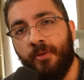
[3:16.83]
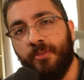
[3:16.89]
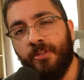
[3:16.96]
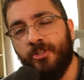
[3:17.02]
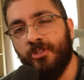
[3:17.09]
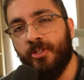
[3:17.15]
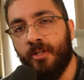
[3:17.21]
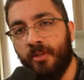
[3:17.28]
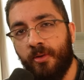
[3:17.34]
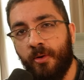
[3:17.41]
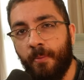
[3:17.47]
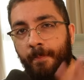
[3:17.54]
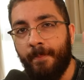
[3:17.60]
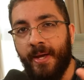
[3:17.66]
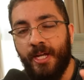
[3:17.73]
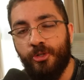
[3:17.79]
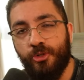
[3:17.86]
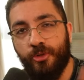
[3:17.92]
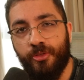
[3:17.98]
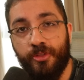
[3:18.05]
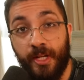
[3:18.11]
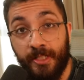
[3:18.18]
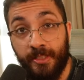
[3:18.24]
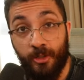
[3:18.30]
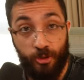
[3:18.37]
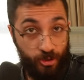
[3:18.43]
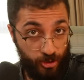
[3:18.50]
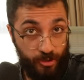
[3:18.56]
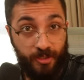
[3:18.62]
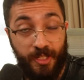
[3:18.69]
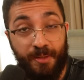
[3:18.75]
this is another major thing they're
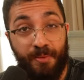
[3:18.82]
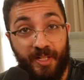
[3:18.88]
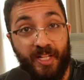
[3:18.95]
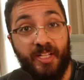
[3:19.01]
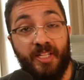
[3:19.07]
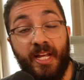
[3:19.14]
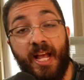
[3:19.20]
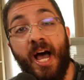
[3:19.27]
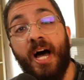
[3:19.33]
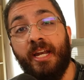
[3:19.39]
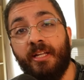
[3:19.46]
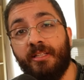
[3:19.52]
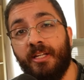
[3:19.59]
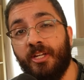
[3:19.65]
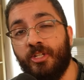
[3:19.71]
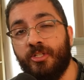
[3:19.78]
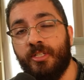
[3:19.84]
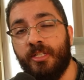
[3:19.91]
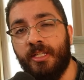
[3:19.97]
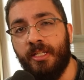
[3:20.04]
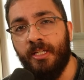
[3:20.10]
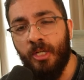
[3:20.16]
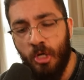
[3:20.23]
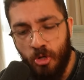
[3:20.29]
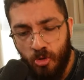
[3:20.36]
claiming that they had it, is the